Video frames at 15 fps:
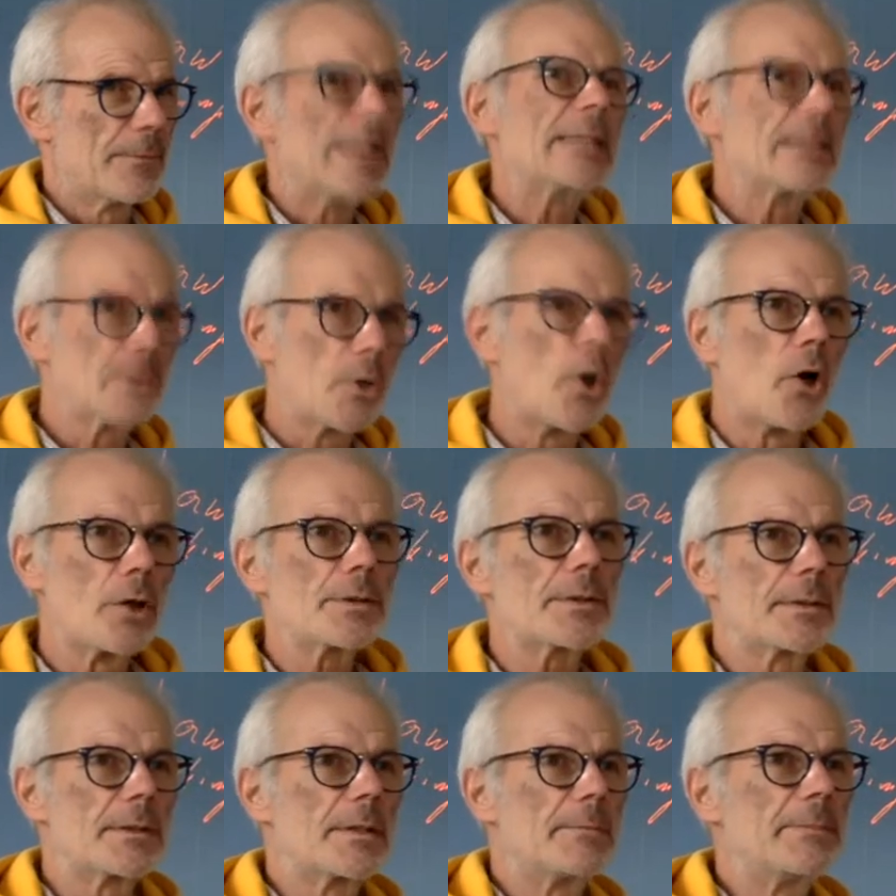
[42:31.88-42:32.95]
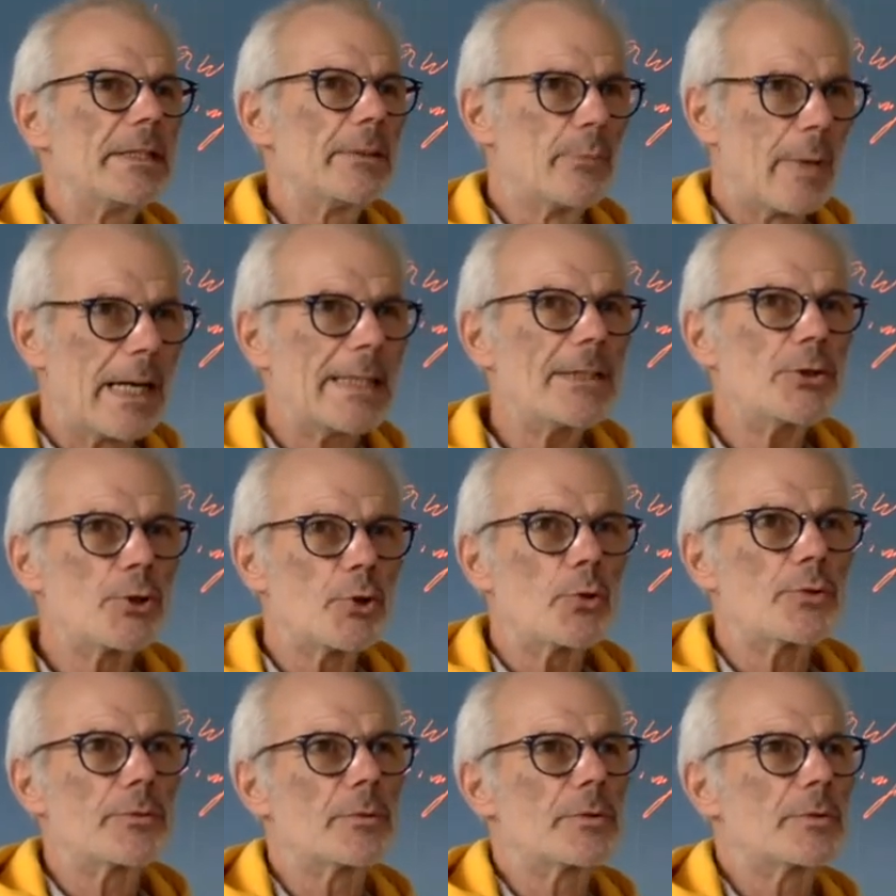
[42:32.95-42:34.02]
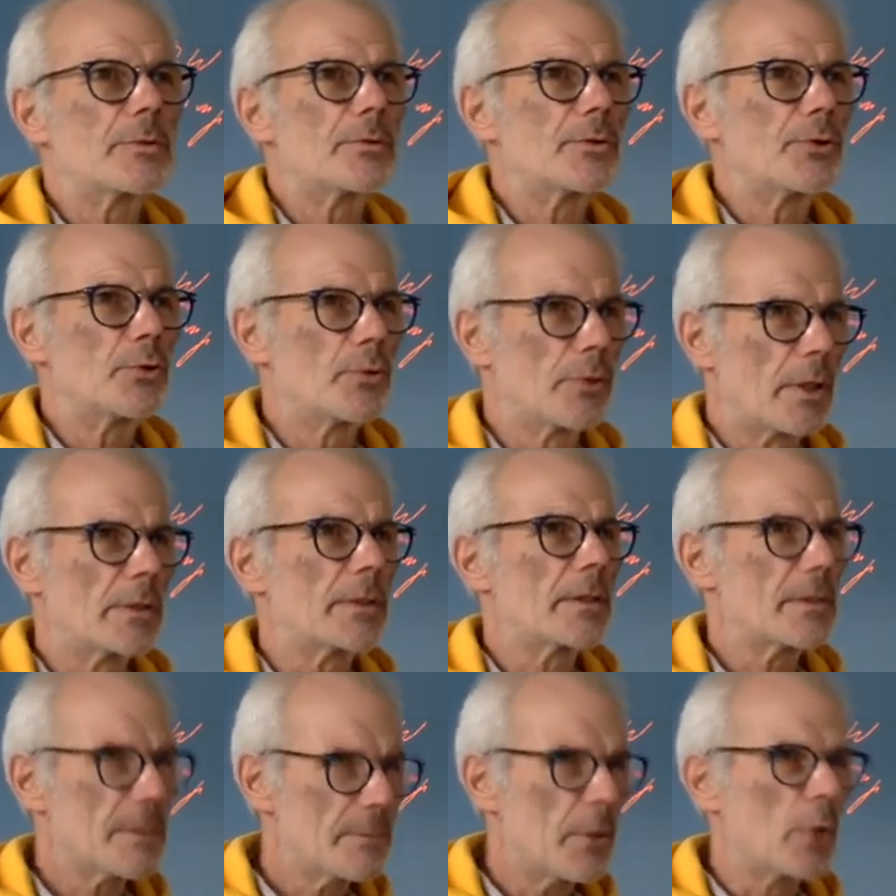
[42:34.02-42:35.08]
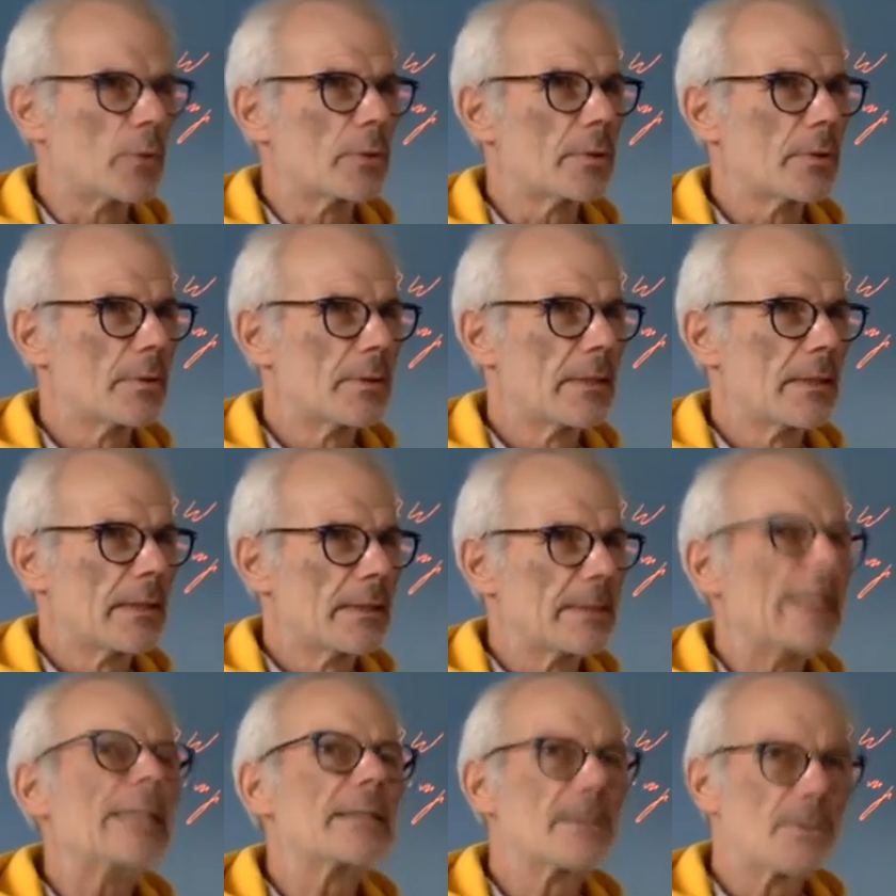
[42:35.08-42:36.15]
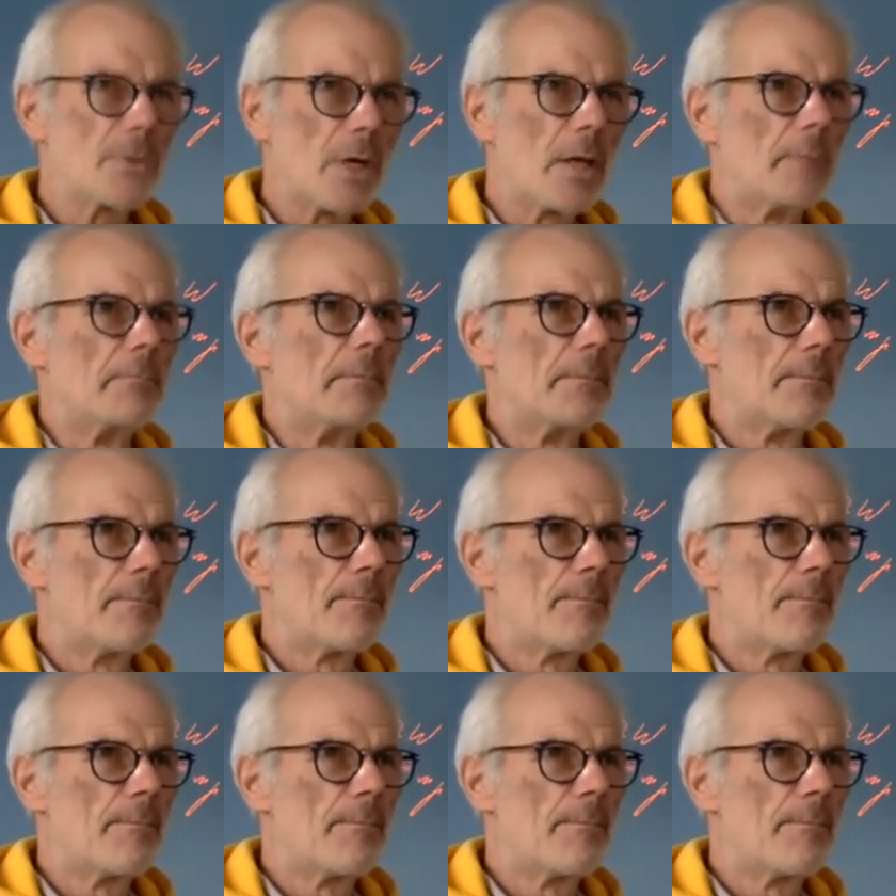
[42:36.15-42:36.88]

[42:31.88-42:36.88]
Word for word: There's an ought to be. Why should he not smoke? There's a norm.